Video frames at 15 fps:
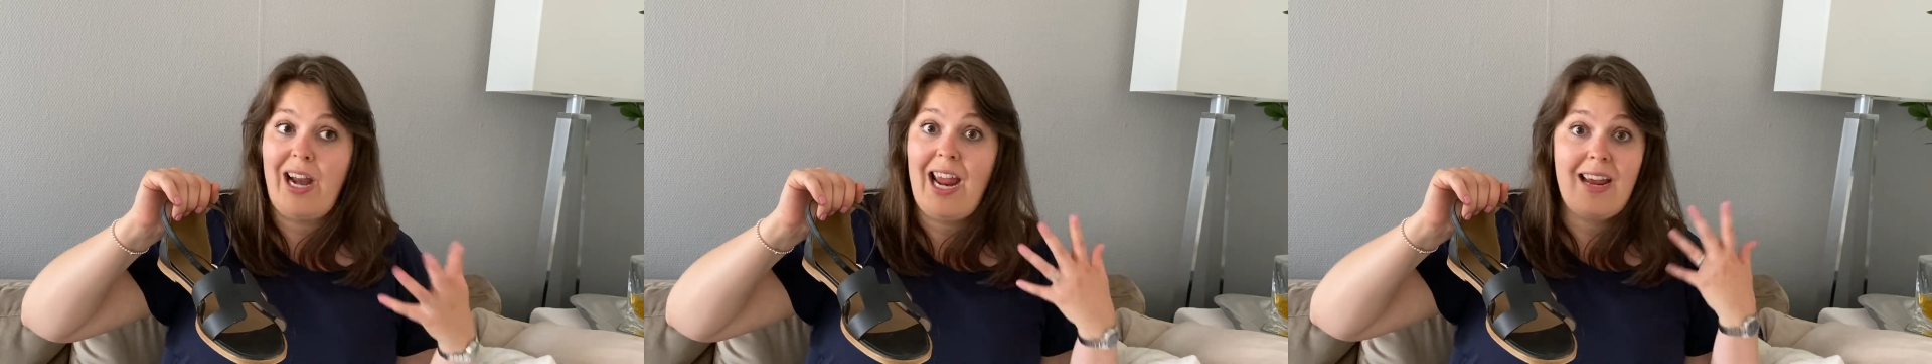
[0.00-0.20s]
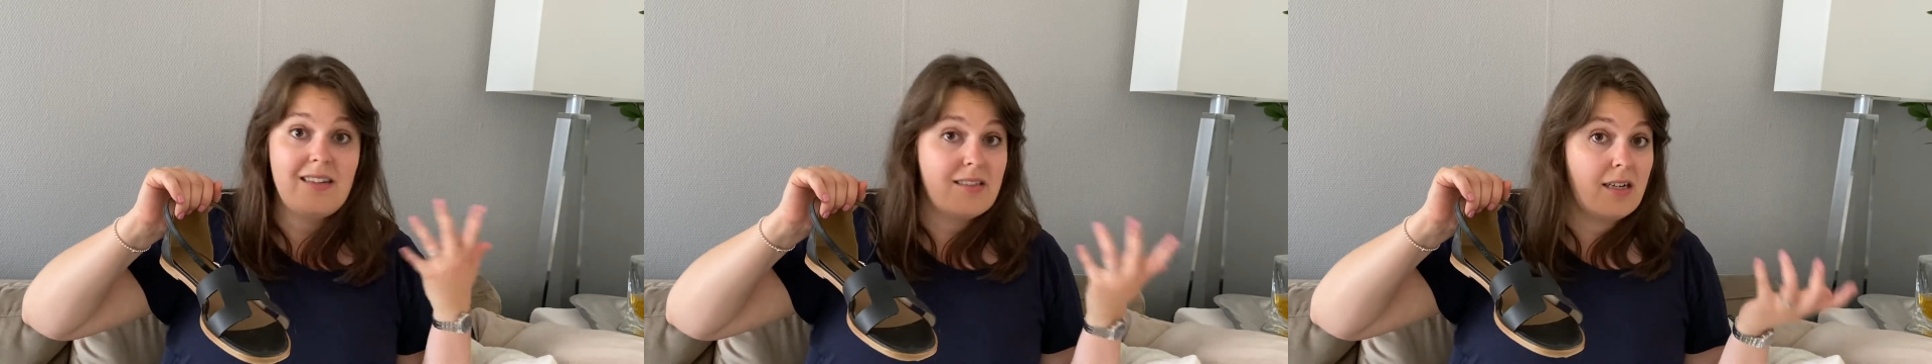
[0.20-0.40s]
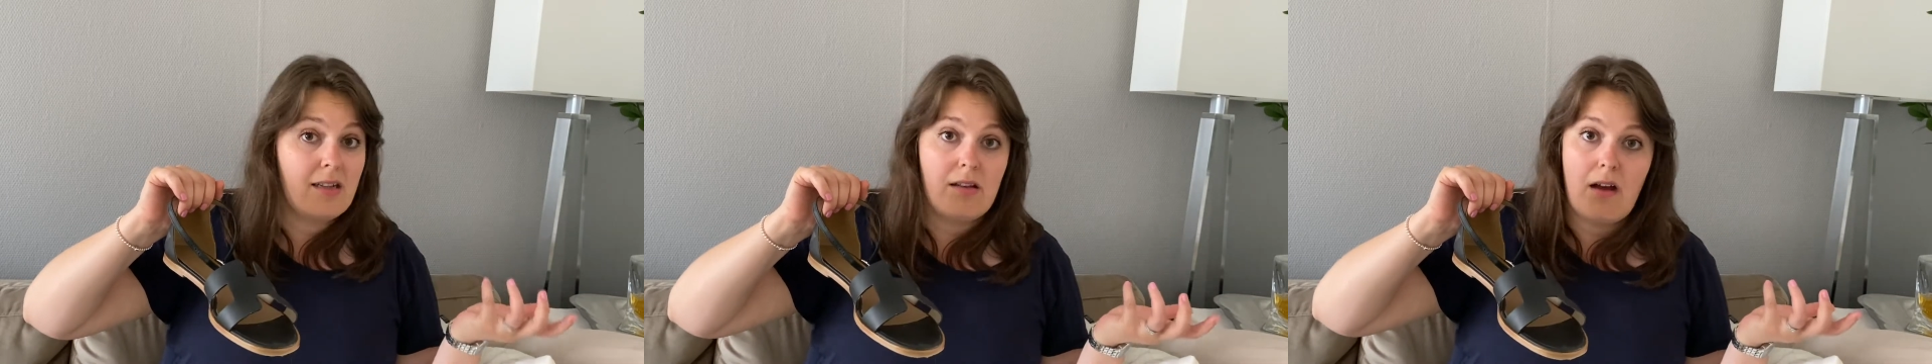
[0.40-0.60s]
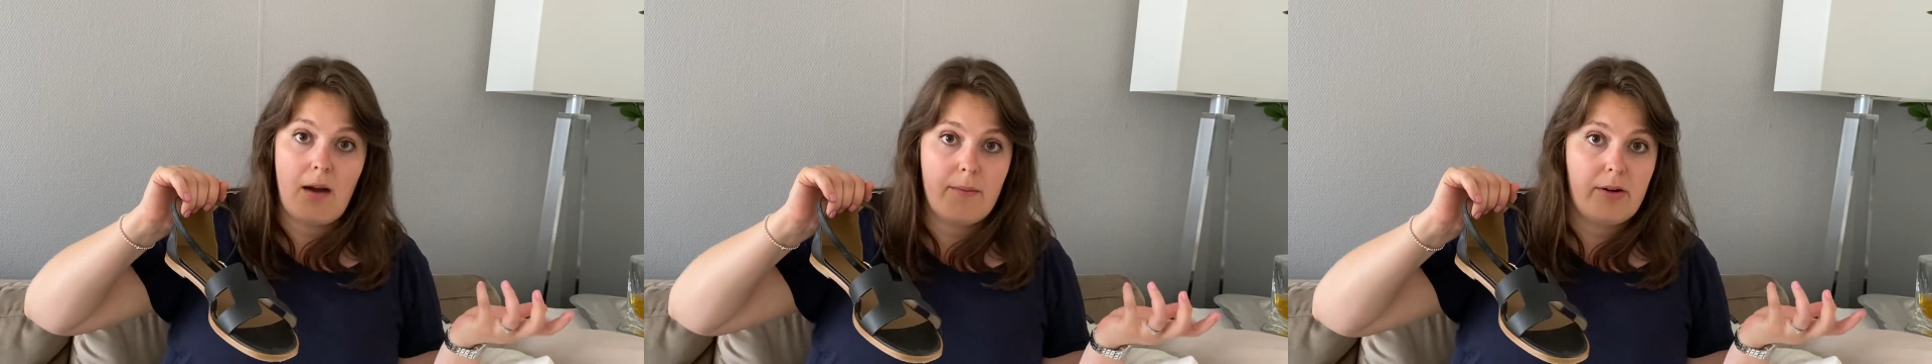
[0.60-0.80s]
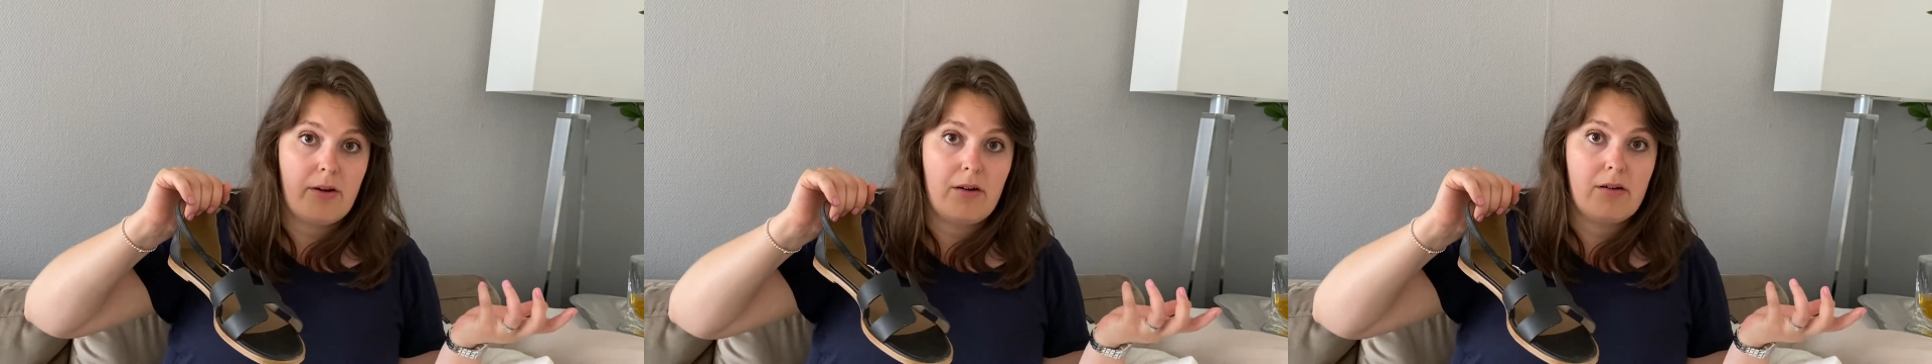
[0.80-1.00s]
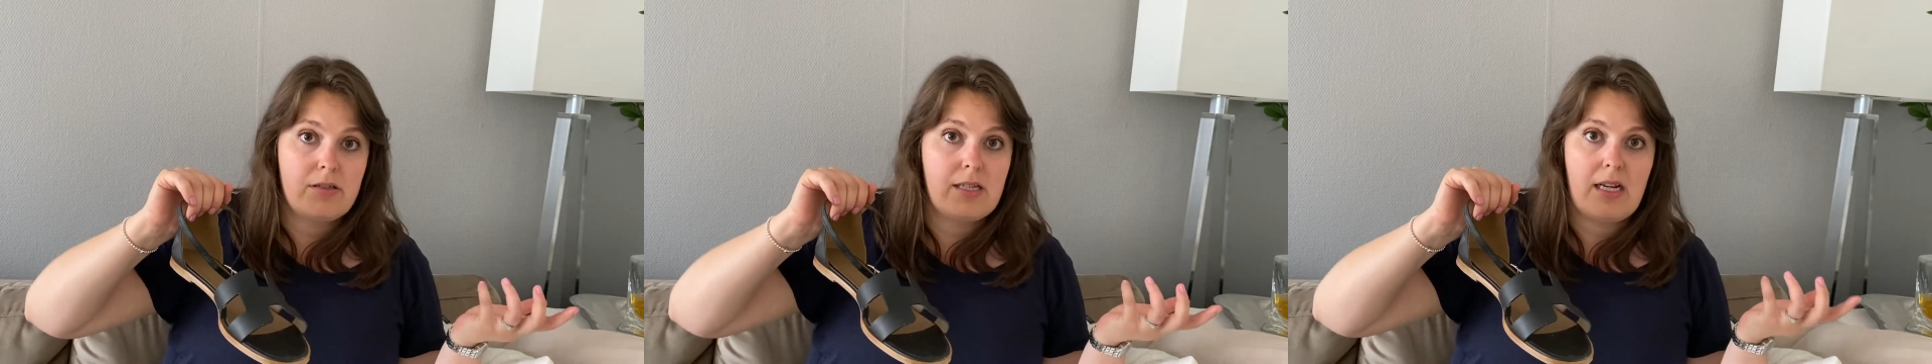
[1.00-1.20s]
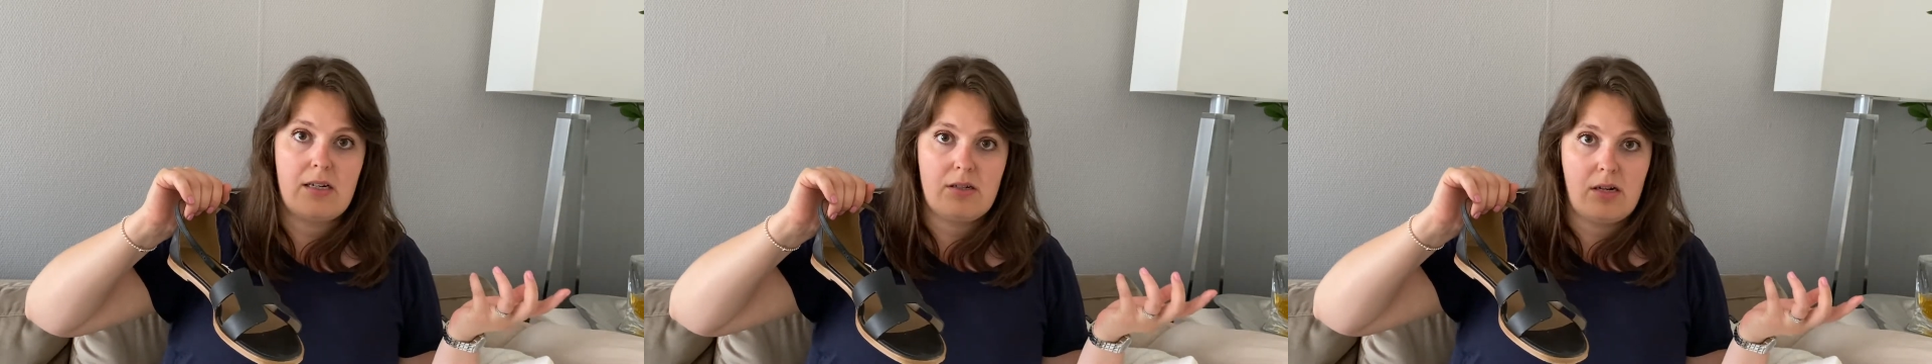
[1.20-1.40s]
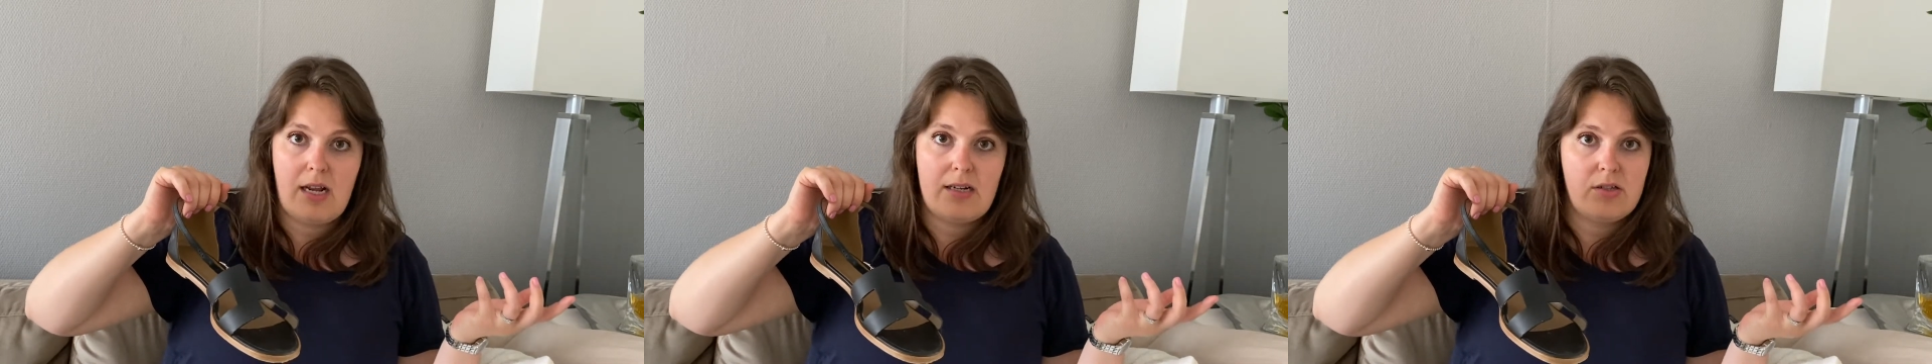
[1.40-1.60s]
8 kilometers
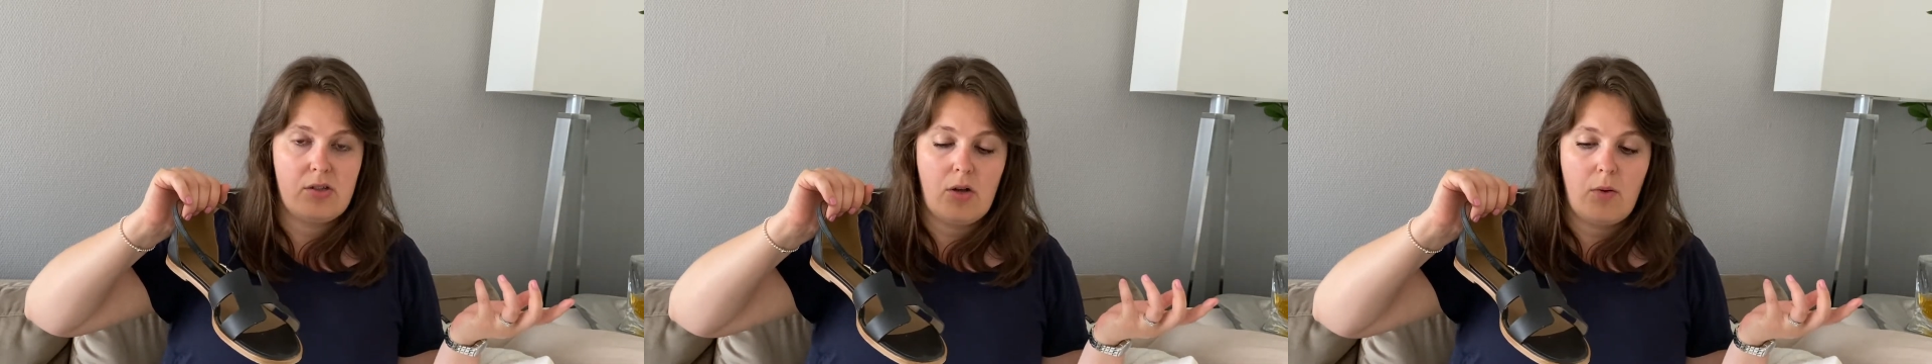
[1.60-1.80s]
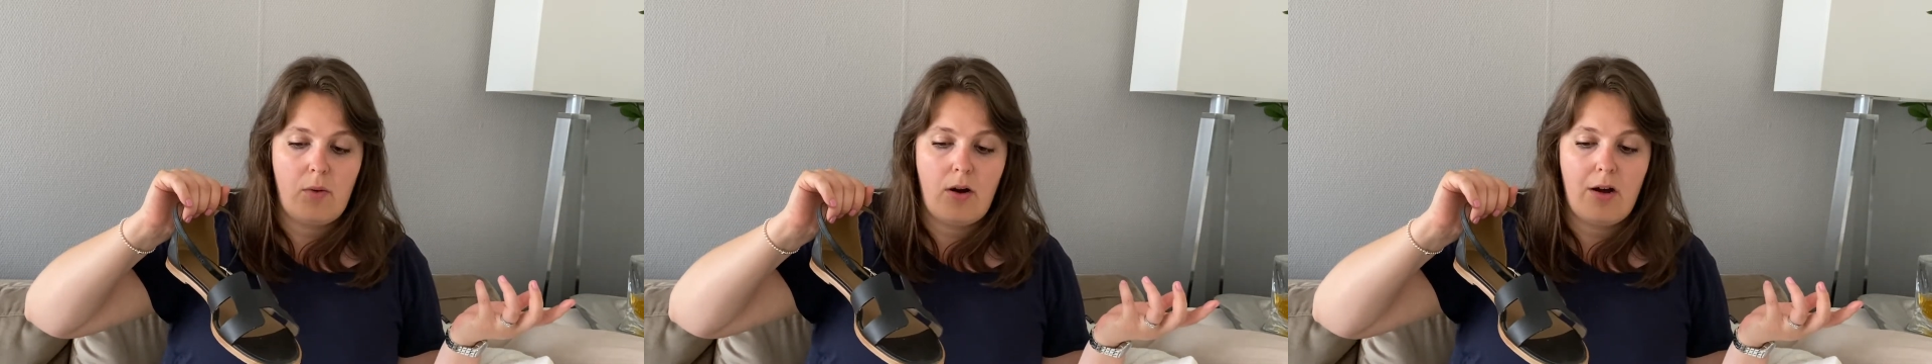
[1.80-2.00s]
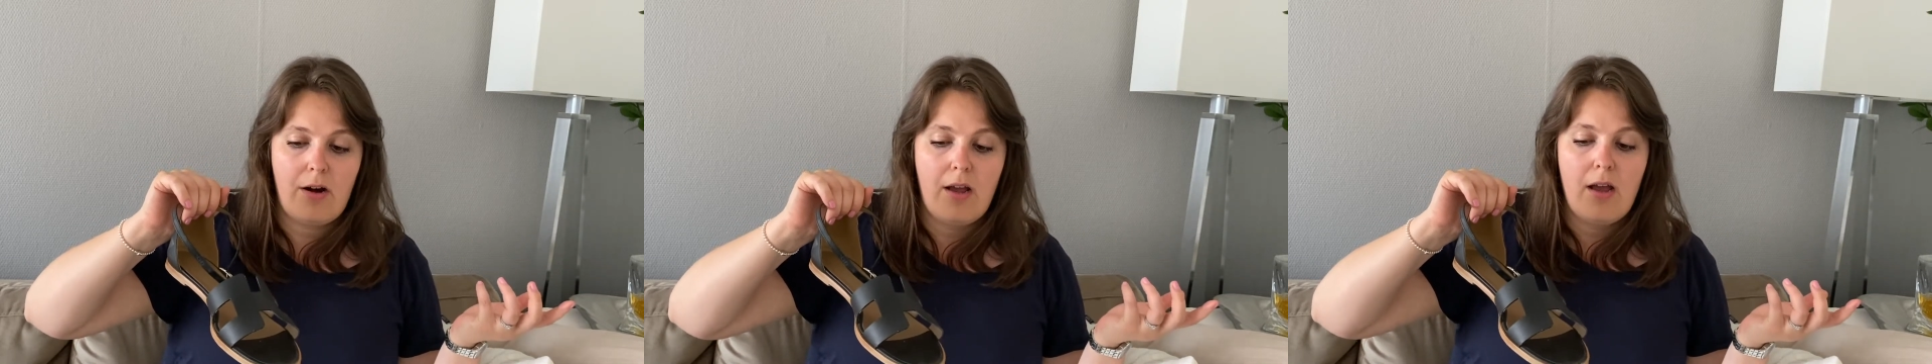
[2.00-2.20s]
and so on.